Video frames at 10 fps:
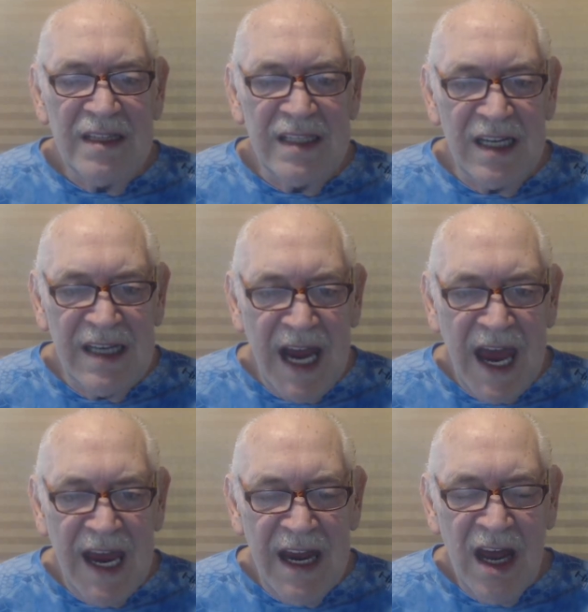
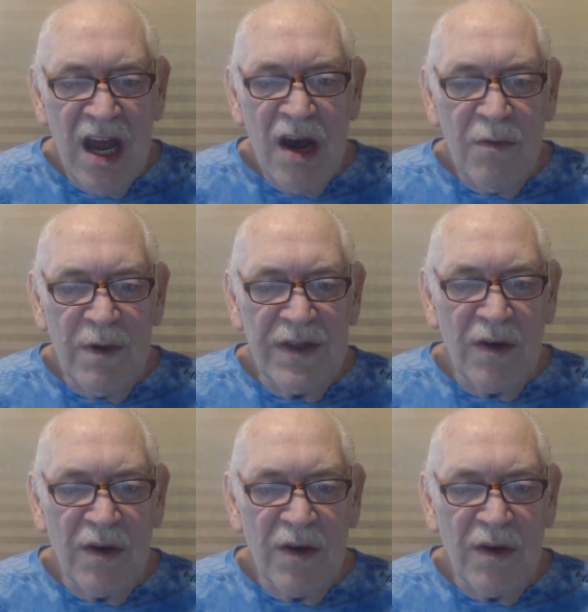today with a